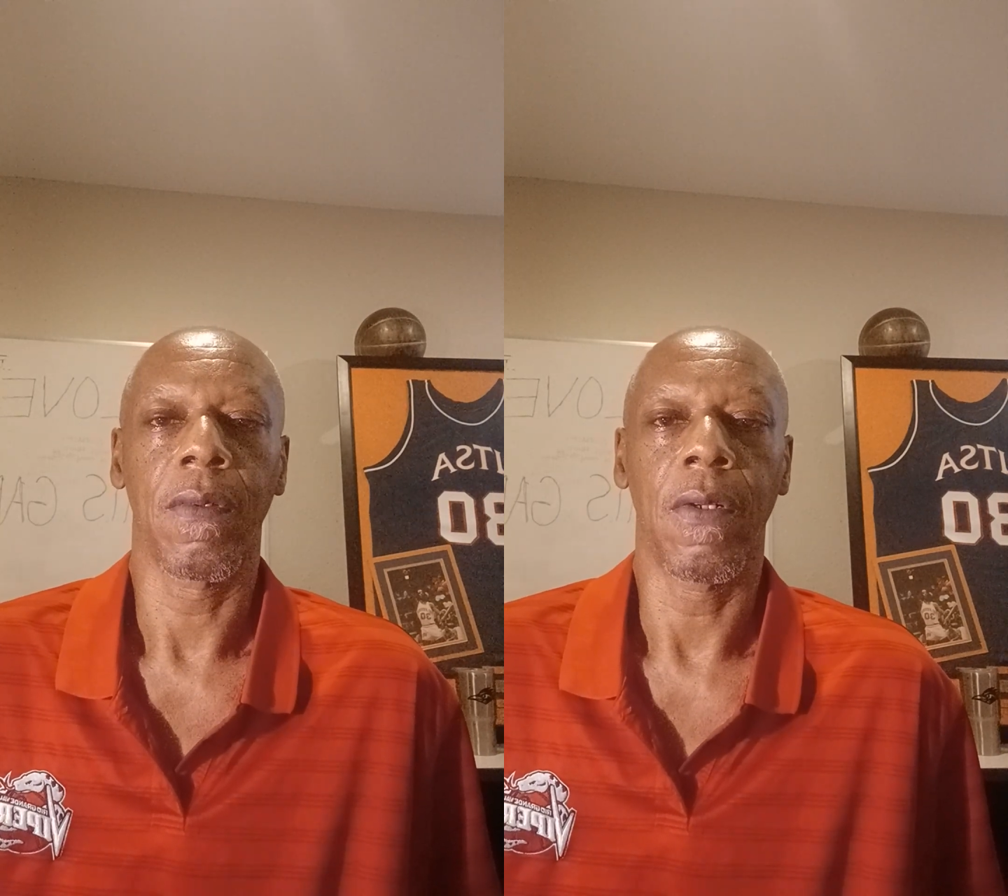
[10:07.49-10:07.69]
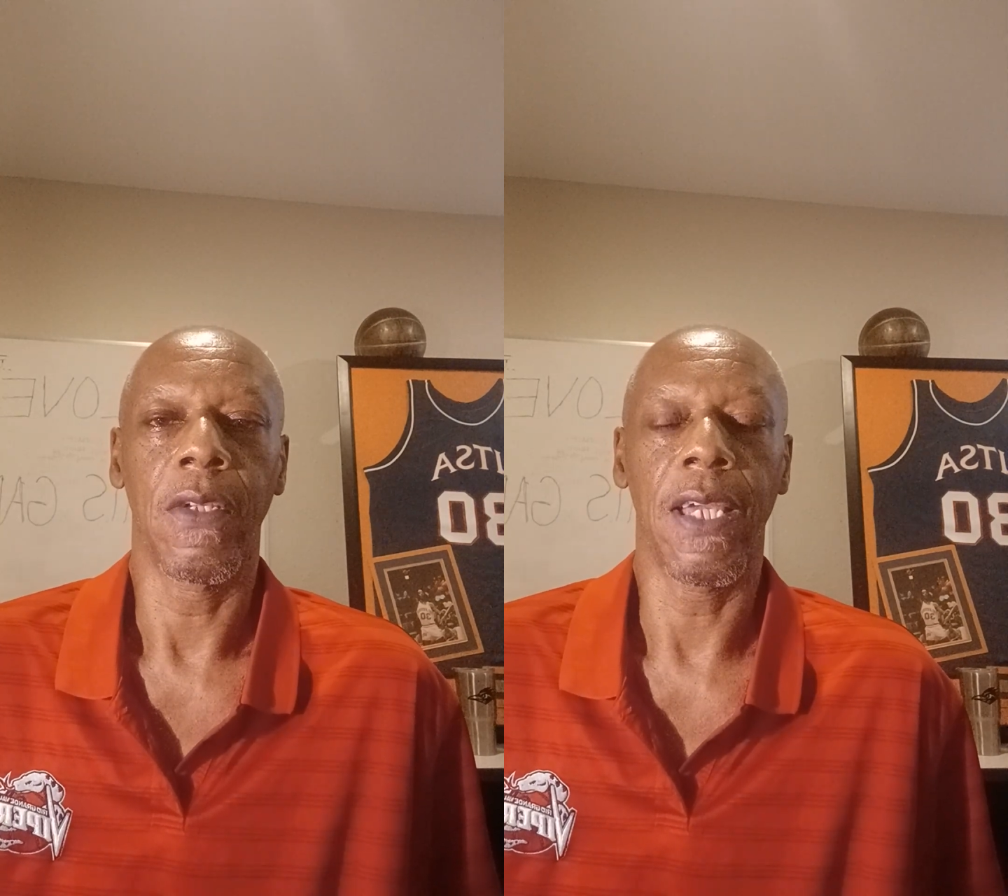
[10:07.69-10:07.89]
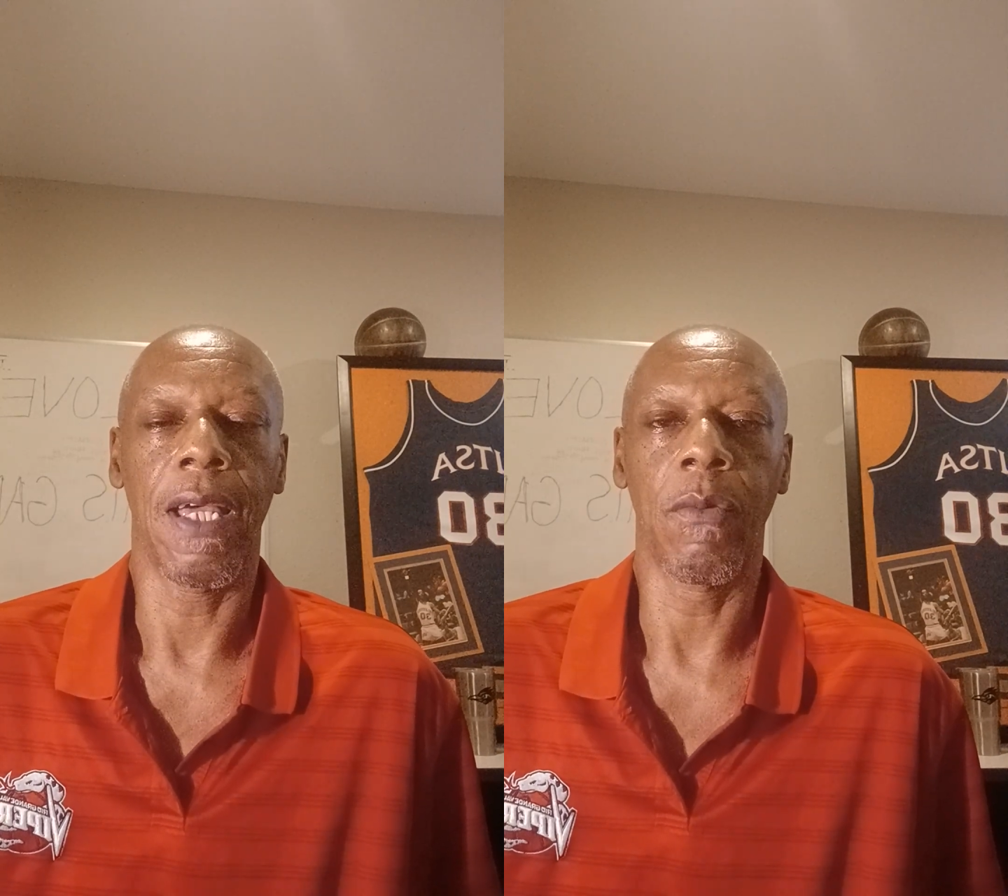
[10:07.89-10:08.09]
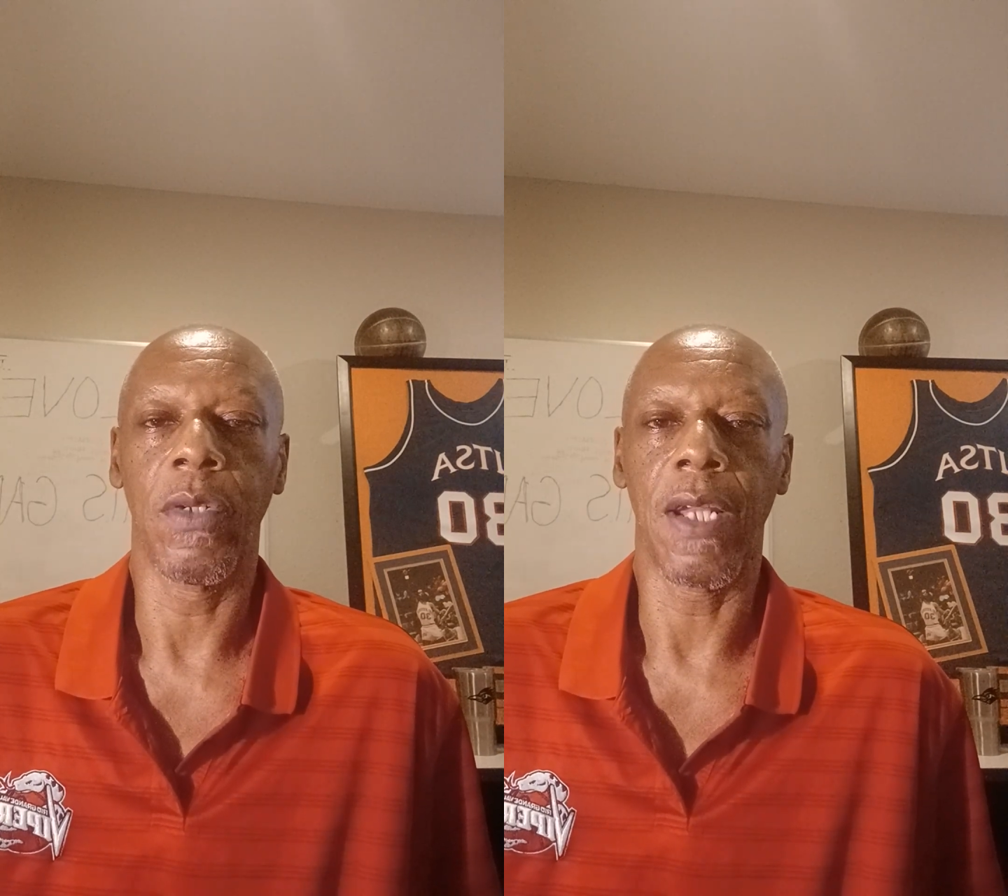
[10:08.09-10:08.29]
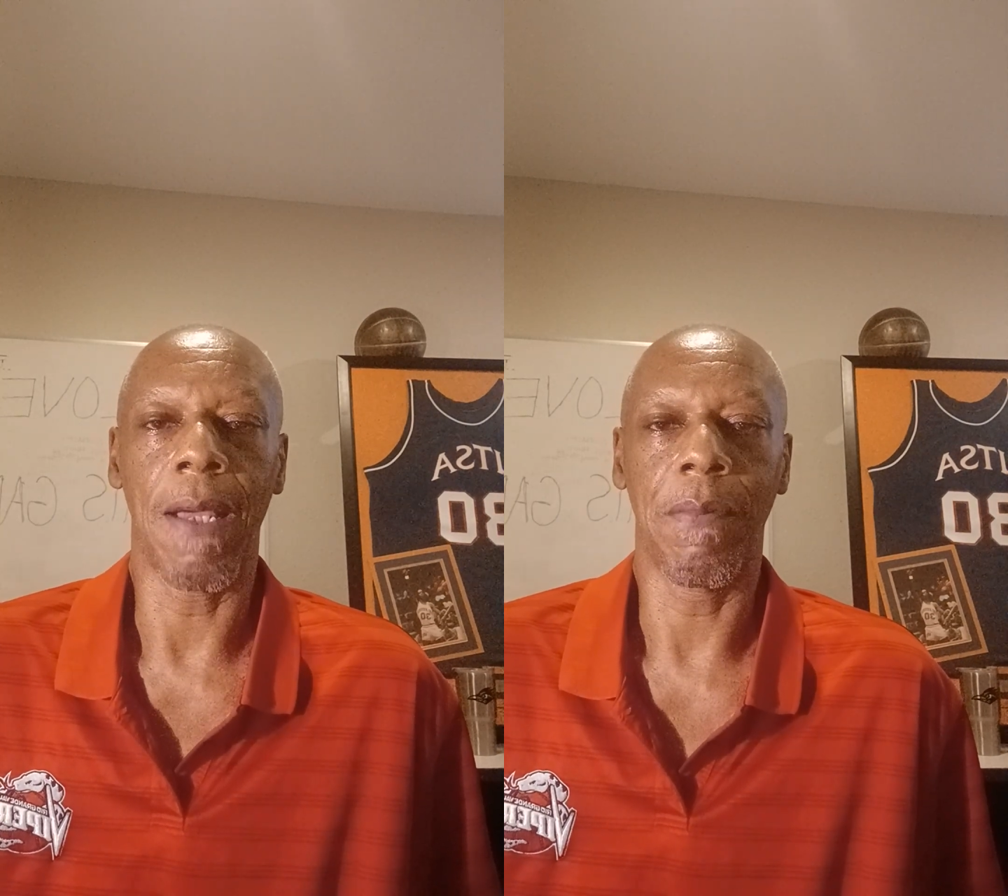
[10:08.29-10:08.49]
Well, yeah, it
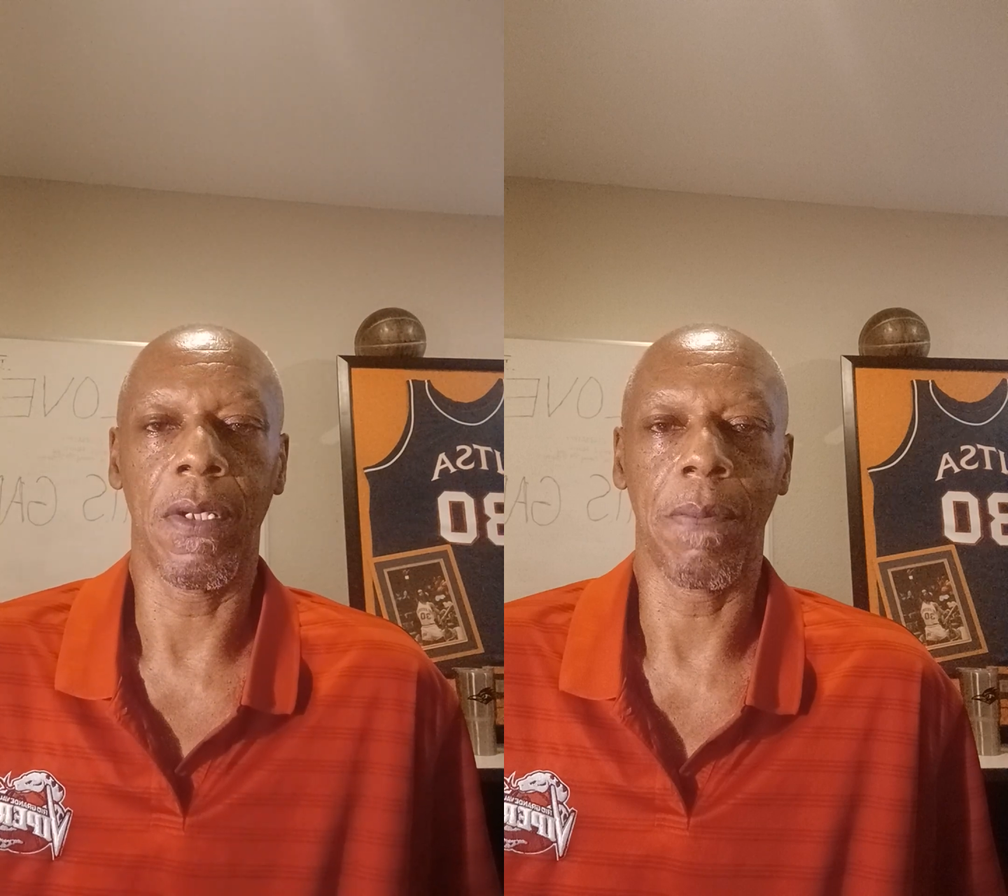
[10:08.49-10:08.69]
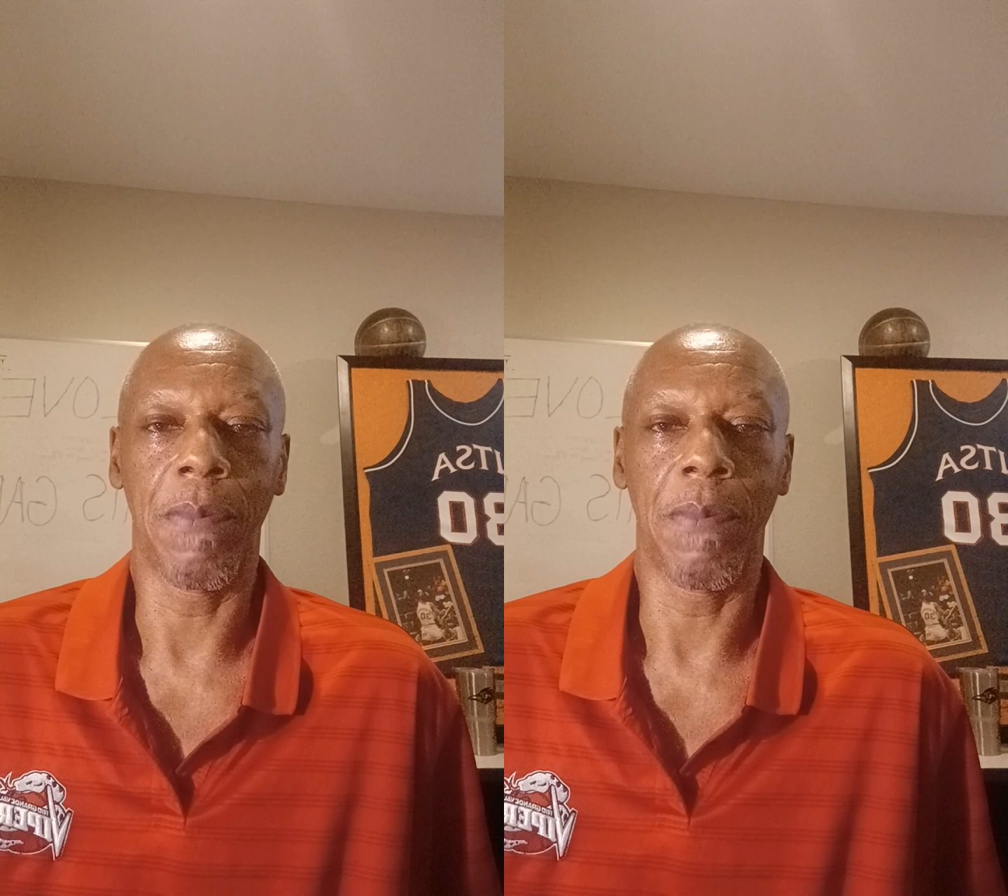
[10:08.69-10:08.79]
would not be a